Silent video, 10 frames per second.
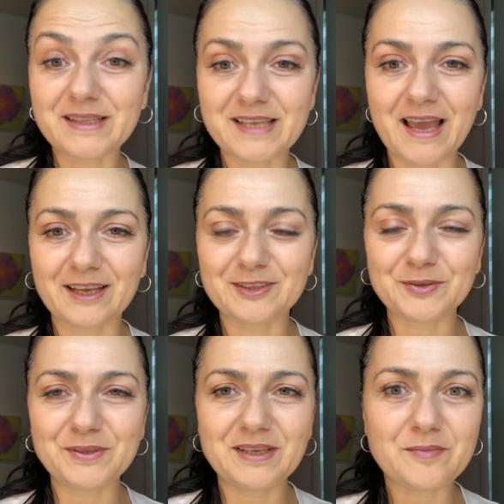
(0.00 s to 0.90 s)

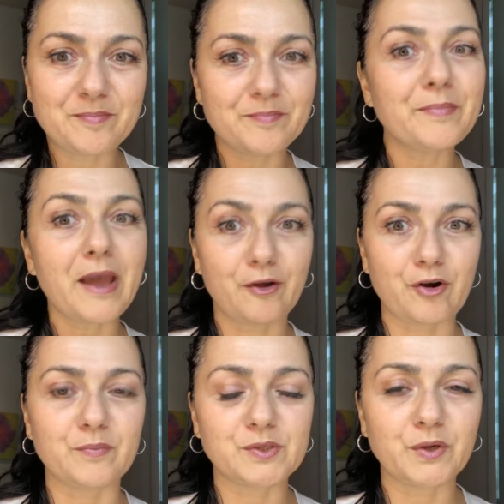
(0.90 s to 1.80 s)
attack to the
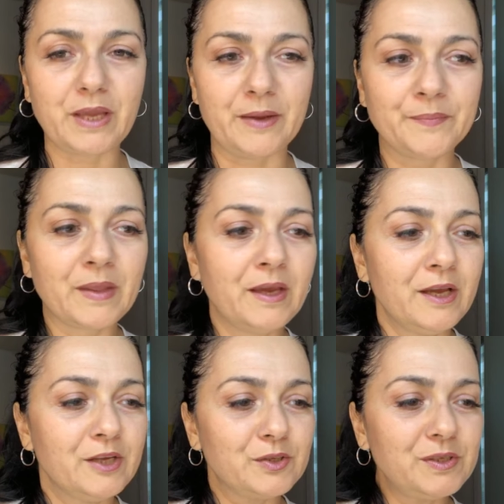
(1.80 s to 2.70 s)
microbes. Okay,
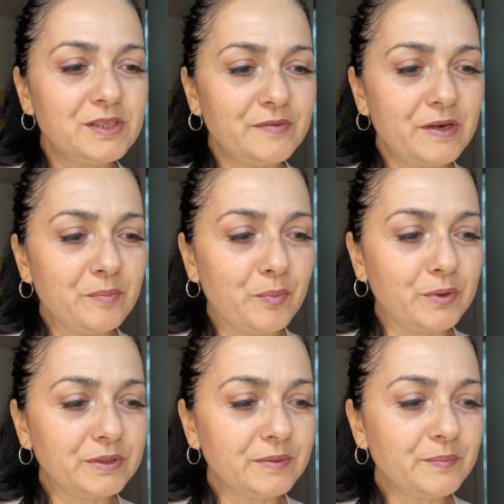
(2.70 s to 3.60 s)
so this is very
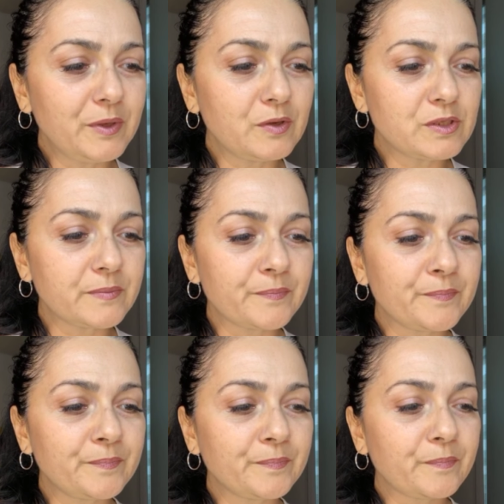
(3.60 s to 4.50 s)
important
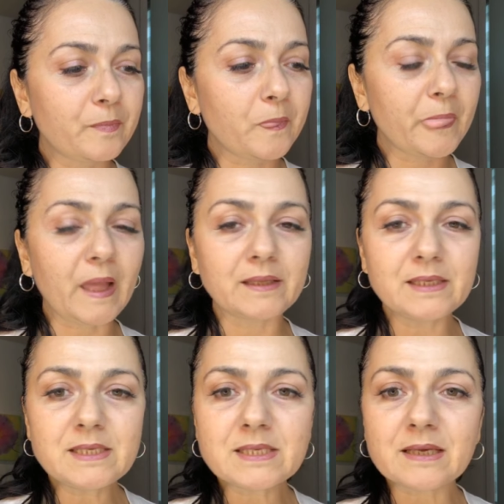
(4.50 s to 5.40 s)
because
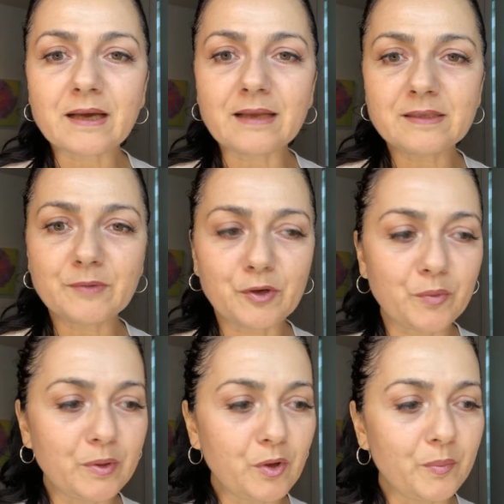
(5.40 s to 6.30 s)
these
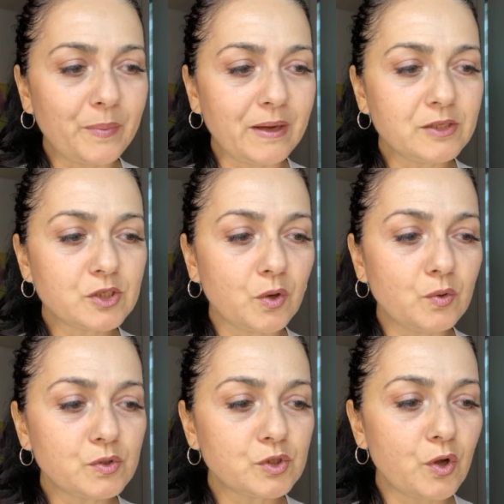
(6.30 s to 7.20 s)
antimicrobial
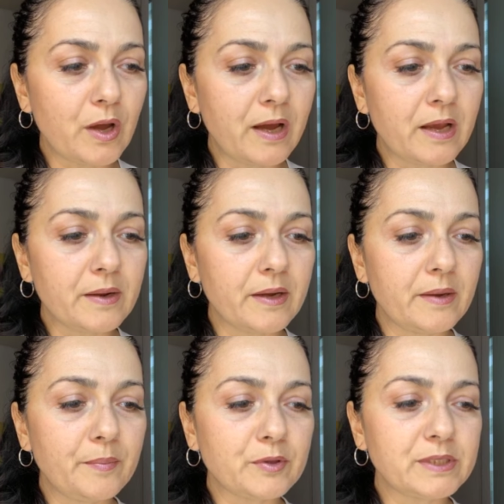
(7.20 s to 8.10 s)
compounds also
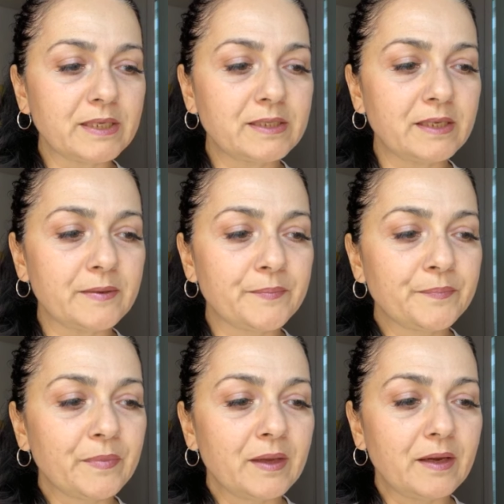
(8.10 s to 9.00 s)
are
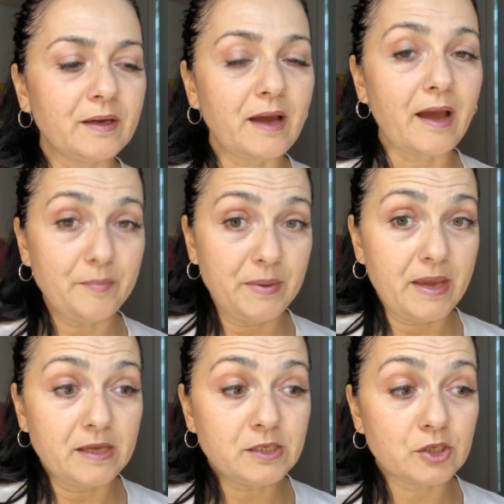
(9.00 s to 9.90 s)
protecting
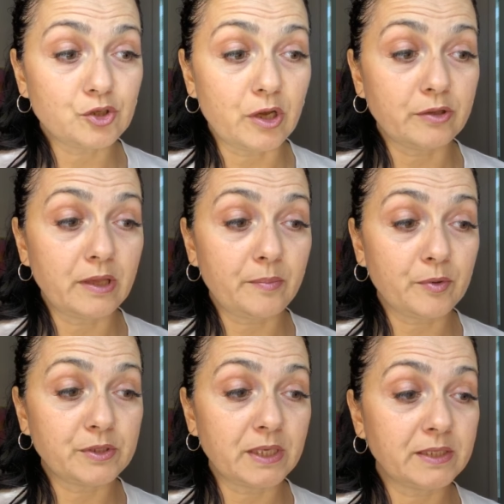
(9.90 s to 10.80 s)
IBS, so
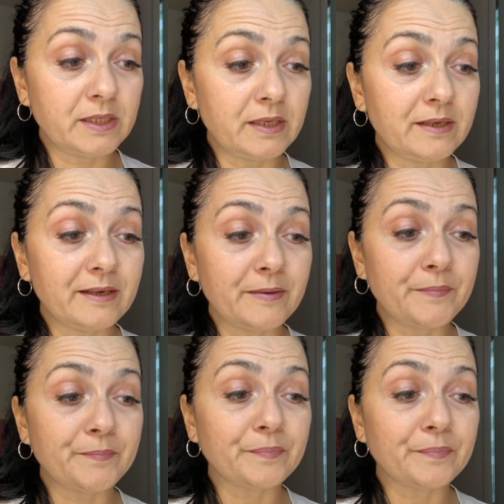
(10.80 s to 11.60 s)
they are protecting